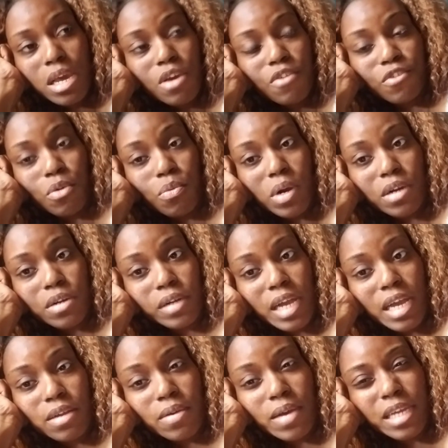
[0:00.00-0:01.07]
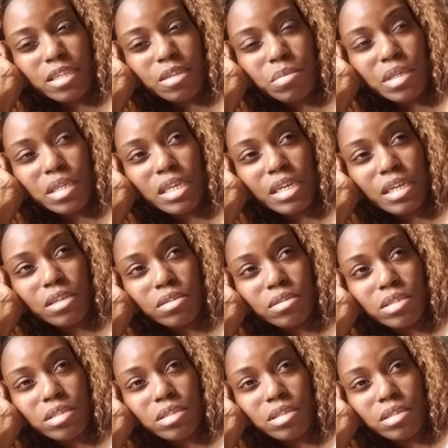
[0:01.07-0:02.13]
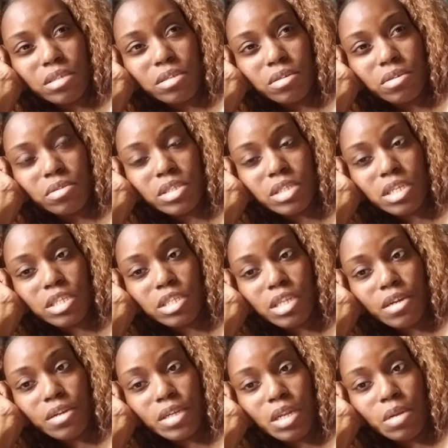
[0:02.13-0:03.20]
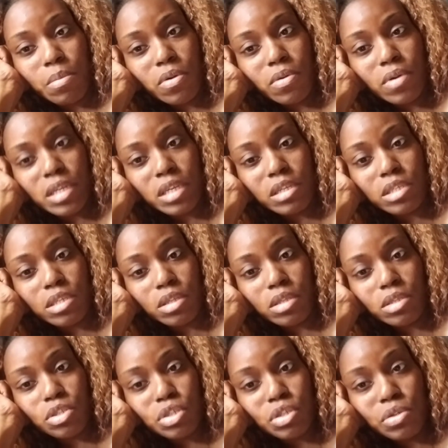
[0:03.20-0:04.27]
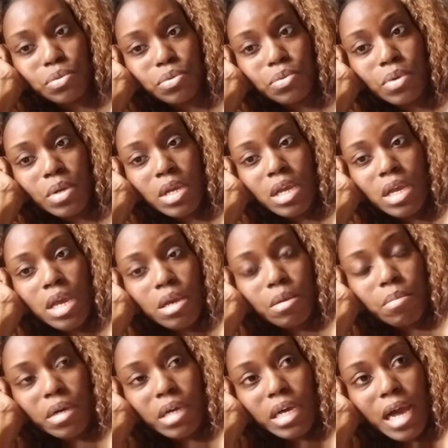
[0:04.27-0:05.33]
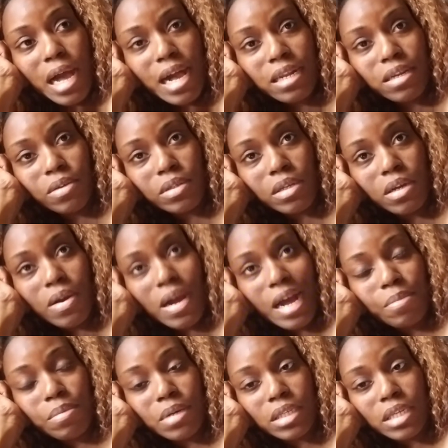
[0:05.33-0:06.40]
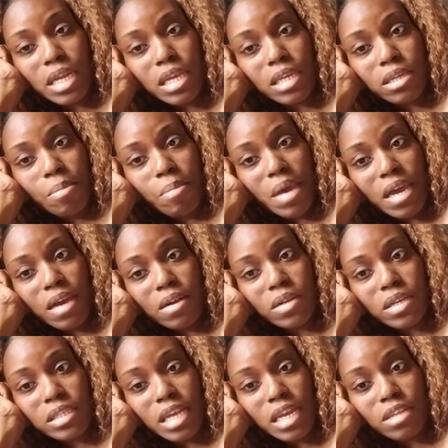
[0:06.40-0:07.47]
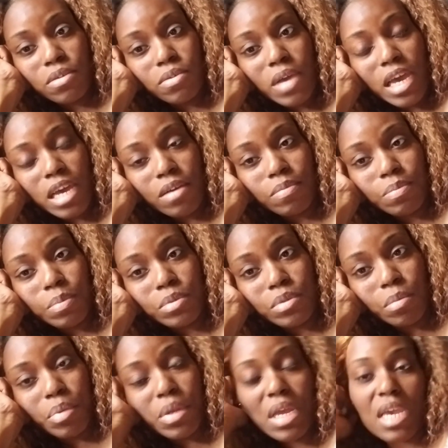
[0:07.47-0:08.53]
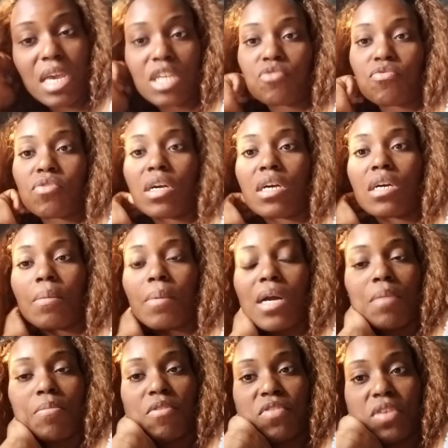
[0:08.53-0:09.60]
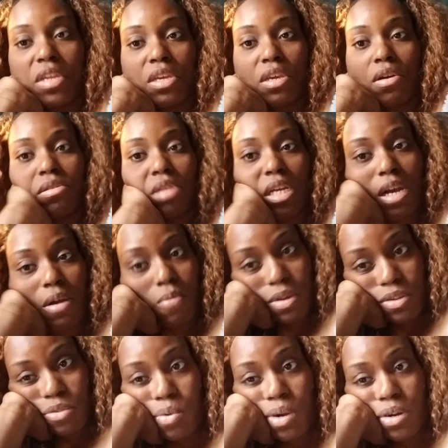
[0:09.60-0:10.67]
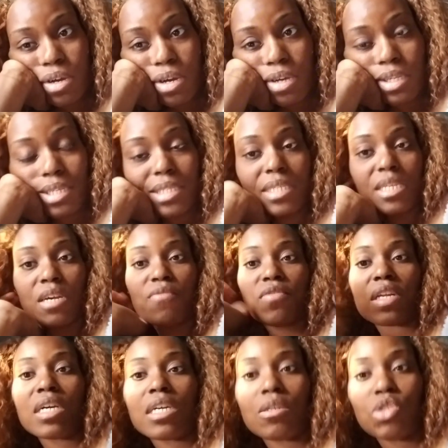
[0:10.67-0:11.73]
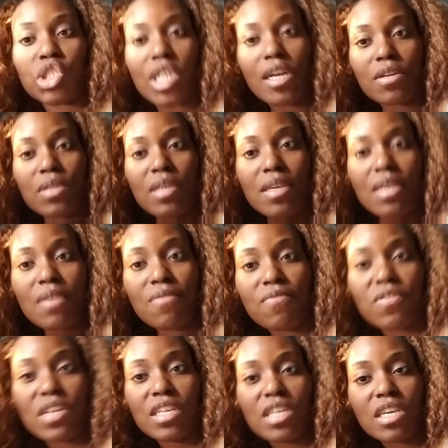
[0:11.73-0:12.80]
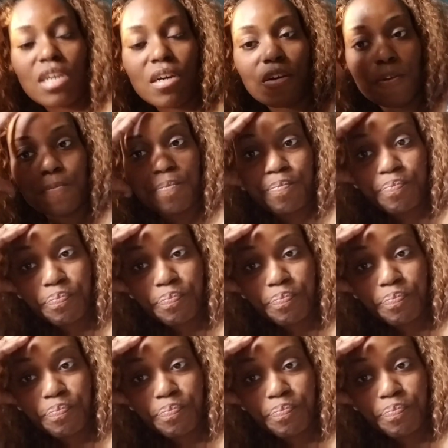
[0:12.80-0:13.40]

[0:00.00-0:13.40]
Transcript: for work I don't have to be there till six thirty in the morning to 2 but I don't know I've been thinking about because I do have some plans for an upcoming video that I want to work on a self-love journey video